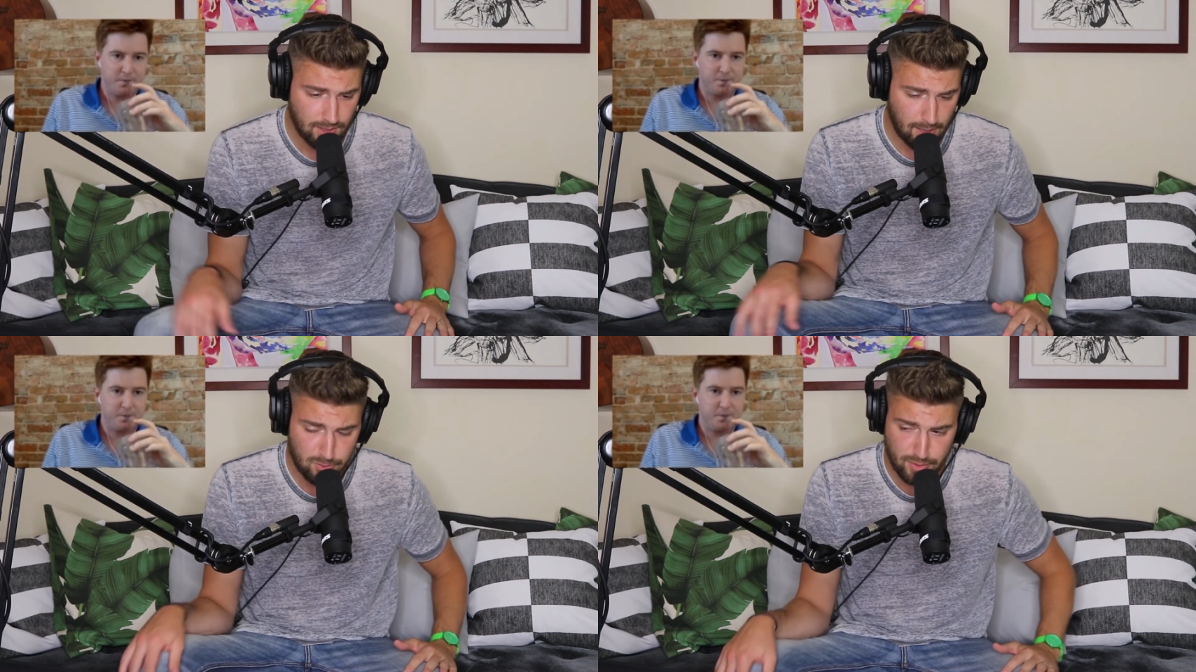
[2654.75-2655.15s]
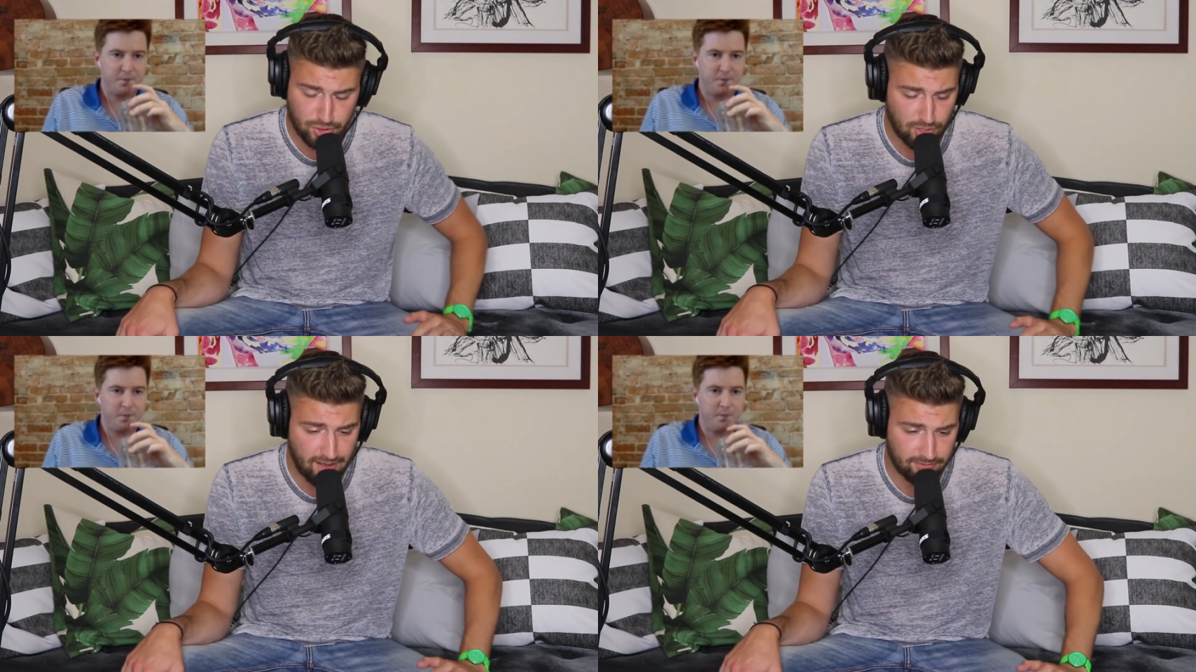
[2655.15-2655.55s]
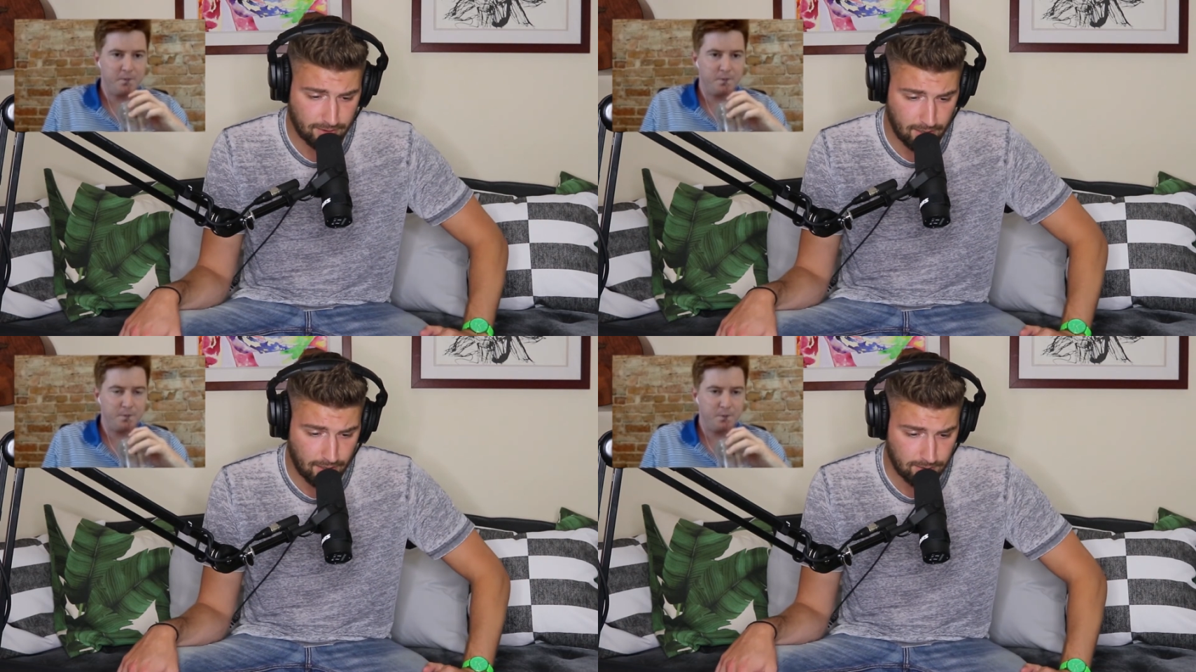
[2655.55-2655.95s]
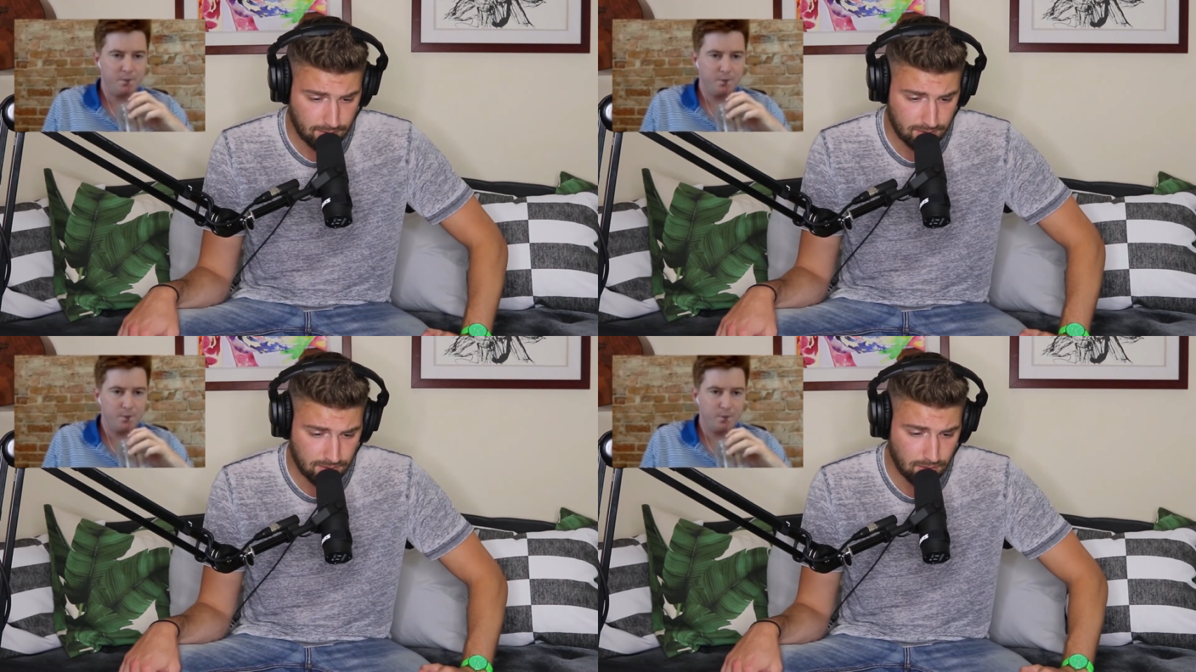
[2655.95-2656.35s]
Speaker 1: I'm a big traffic guy.
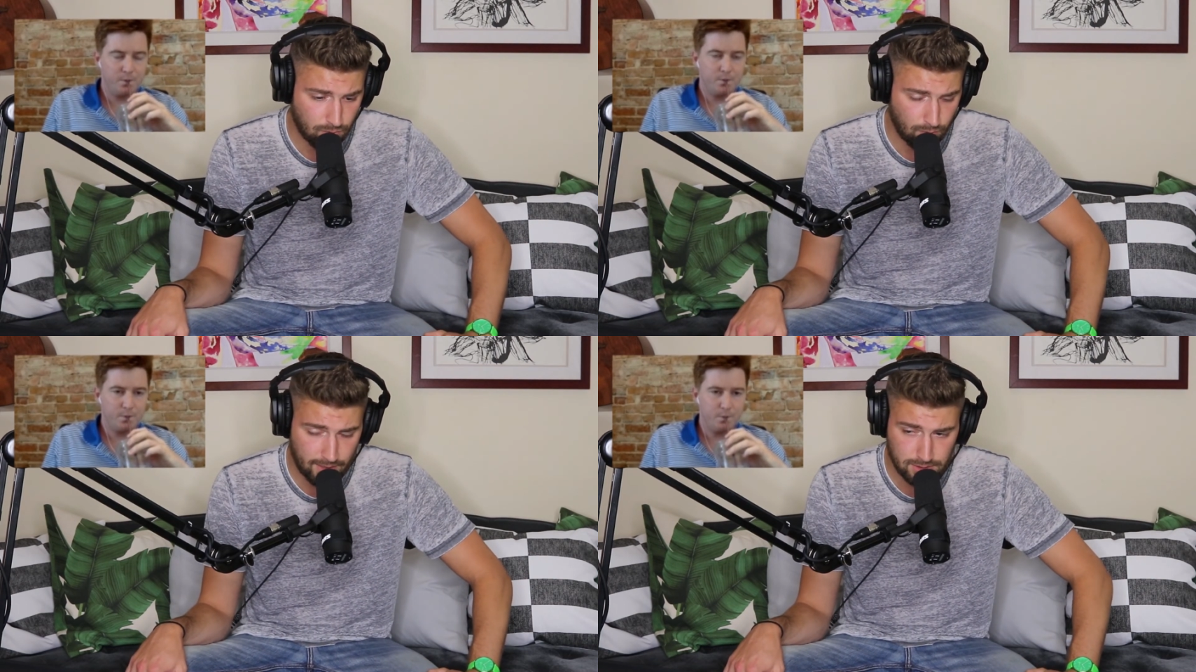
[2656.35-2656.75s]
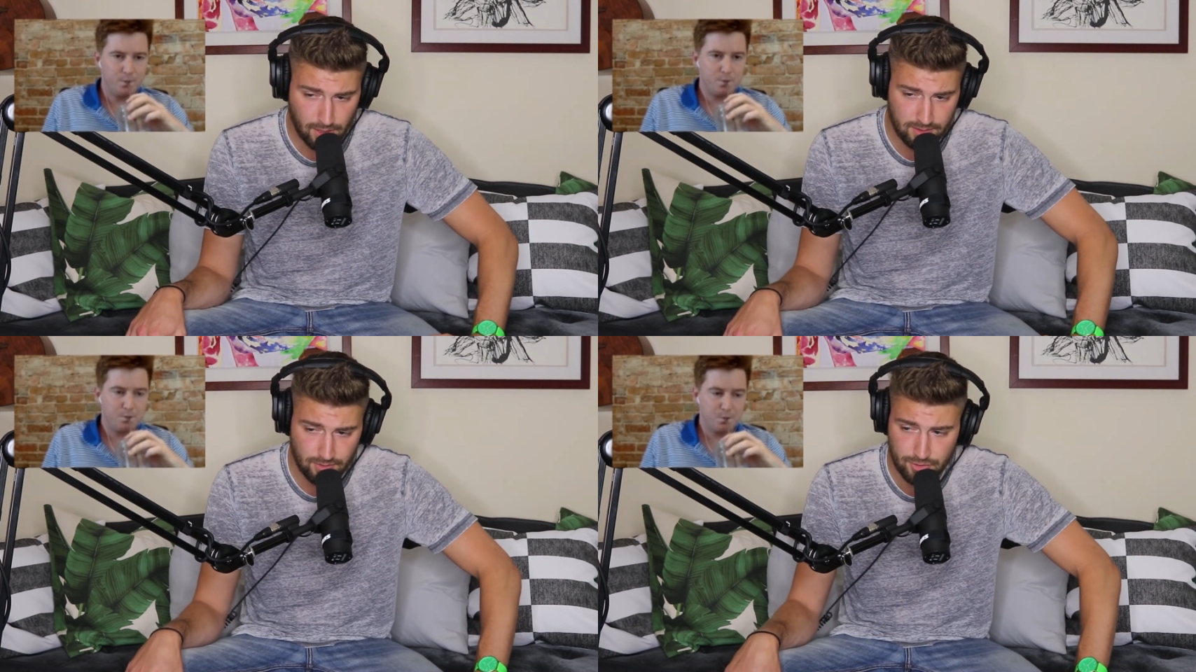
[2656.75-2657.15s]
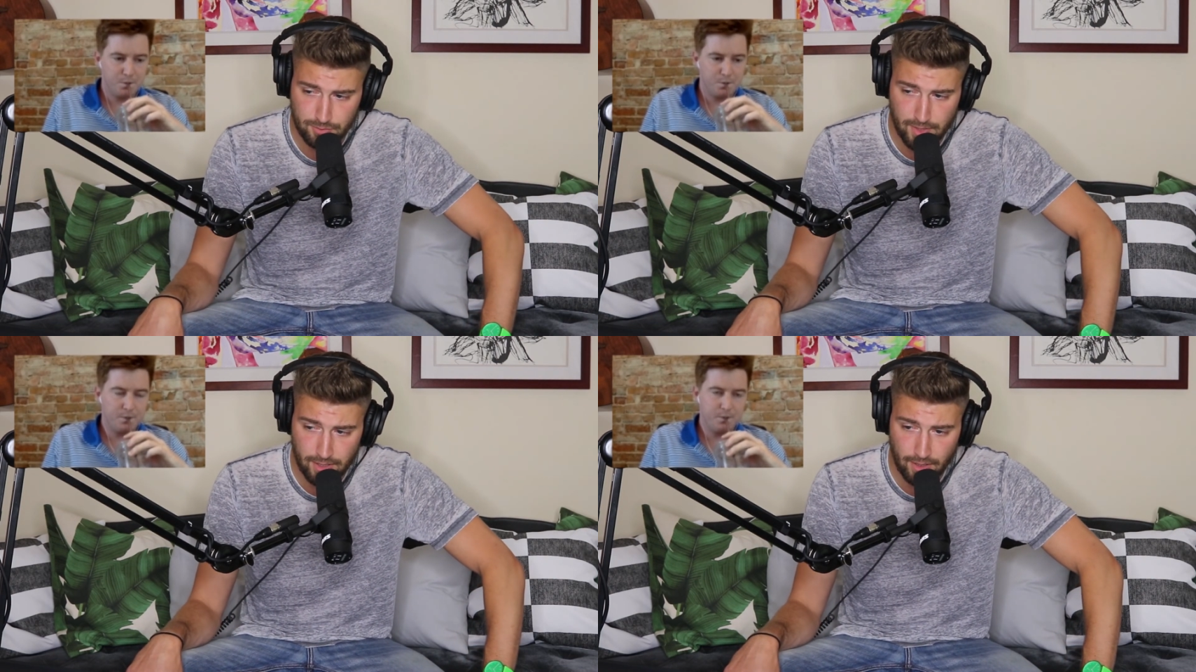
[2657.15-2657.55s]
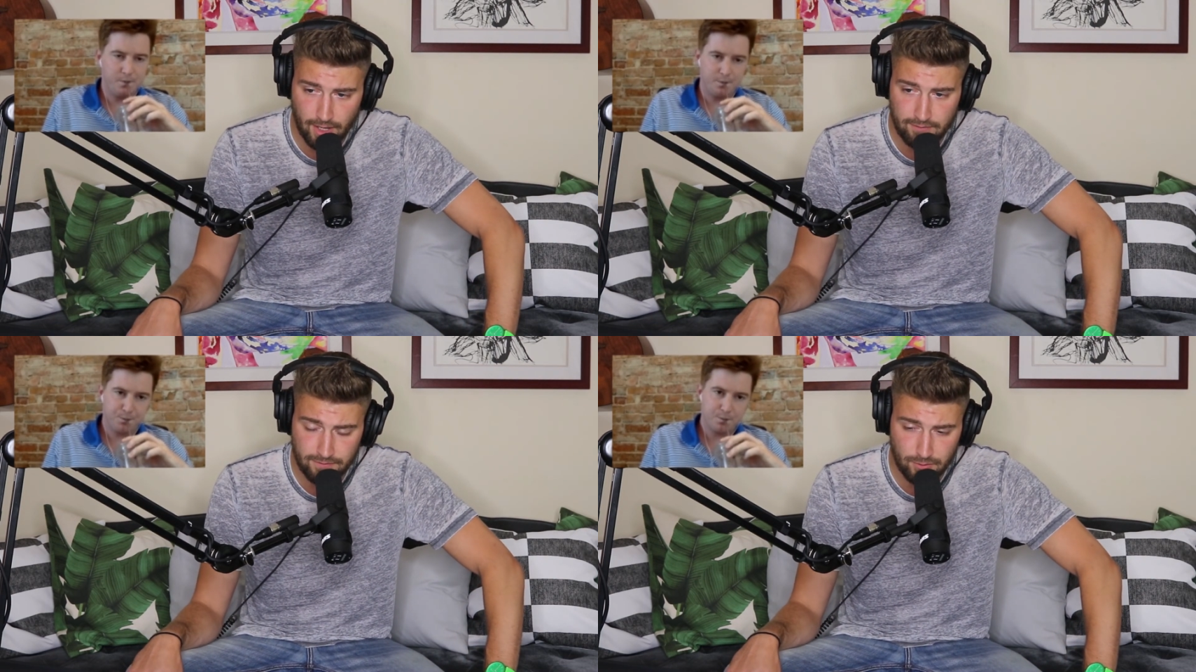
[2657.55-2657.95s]
And so when I look at social media,
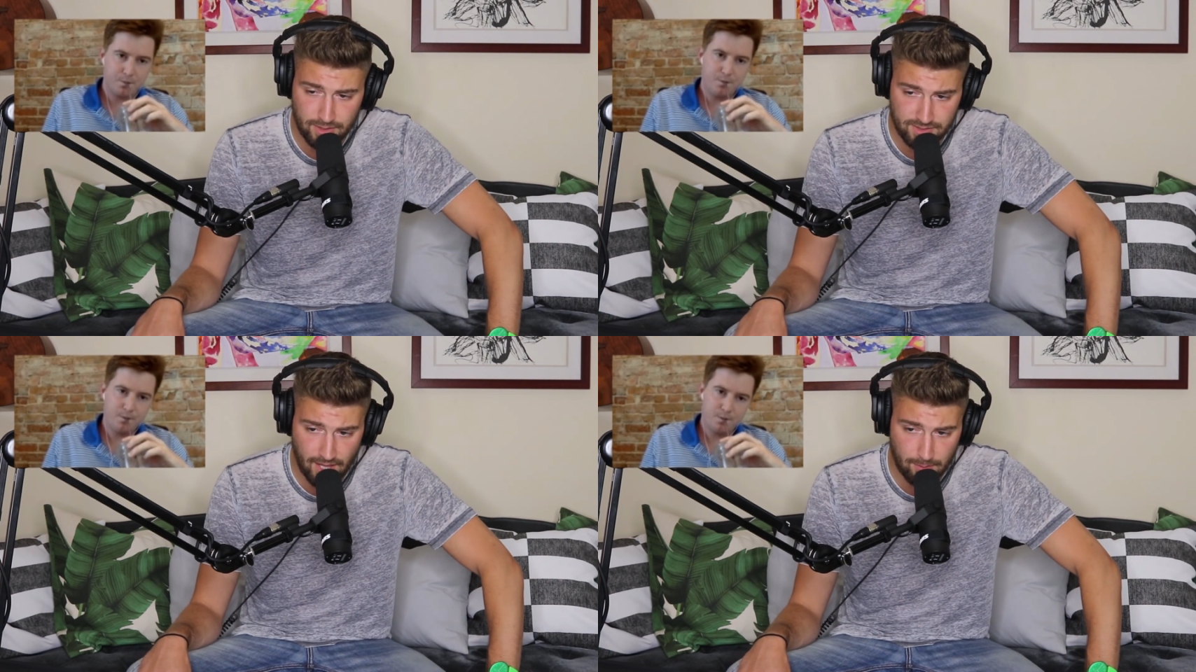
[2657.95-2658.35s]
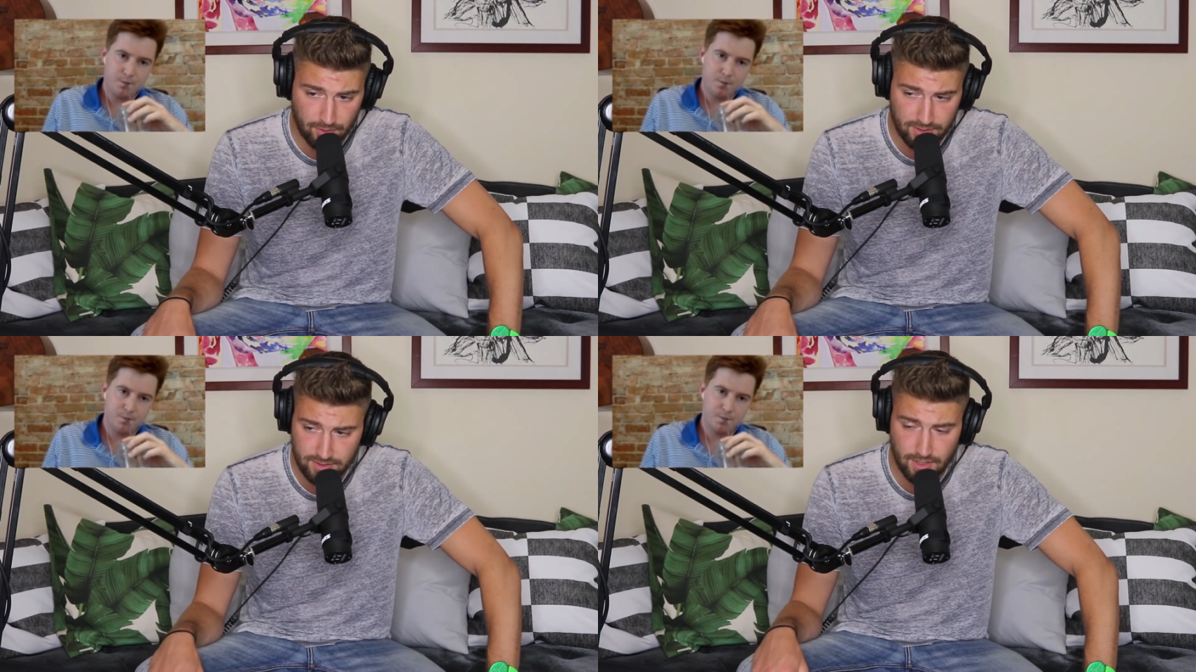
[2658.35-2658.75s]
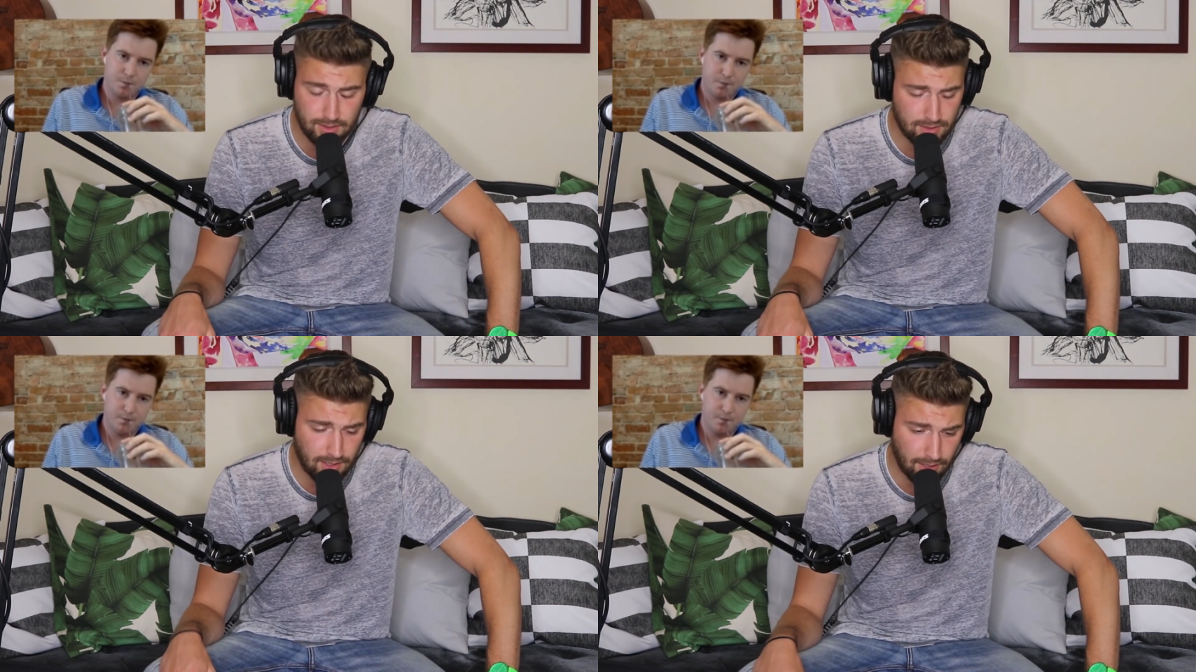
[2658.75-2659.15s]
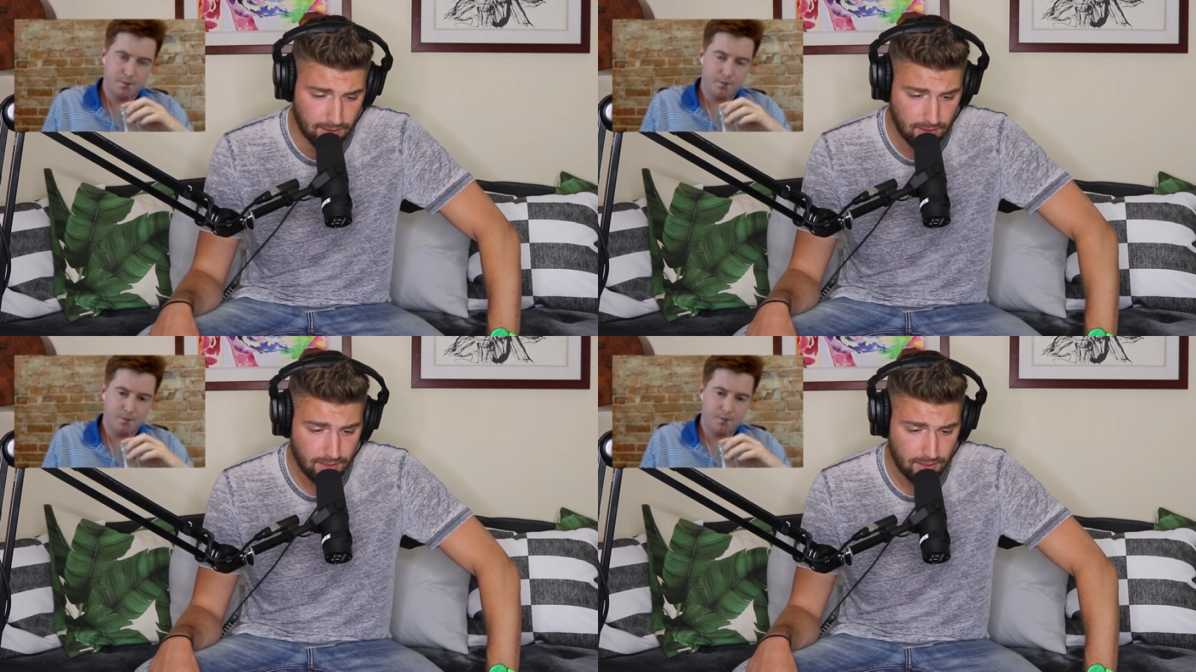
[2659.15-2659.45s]
I view it as that because at the end of the day,